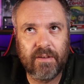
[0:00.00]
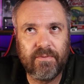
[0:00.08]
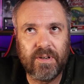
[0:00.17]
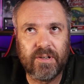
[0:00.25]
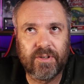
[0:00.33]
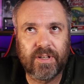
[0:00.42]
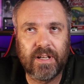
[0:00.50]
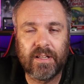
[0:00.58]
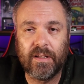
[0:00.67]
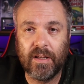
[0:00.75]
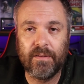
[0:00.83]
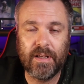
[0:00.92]
have a look
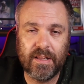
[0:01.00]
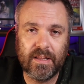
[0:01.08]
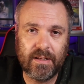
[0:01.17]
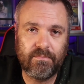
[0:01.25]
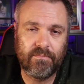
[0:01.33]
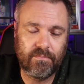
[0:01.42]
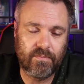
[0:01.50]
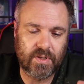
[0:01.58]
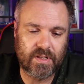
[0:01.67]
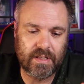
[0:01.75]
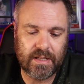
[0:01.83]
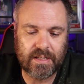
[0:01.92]
at, and, and that
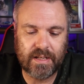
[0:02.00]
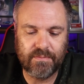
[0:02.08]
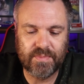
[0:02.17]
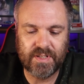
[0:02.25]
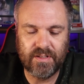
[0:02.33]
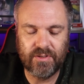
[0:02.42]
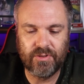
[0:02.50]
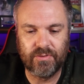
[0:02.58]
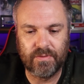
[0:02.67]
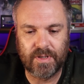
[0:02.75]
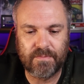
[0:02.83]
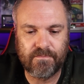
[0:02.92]
that comes
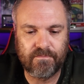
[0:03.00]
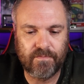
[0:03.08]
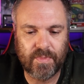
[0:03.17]
into um,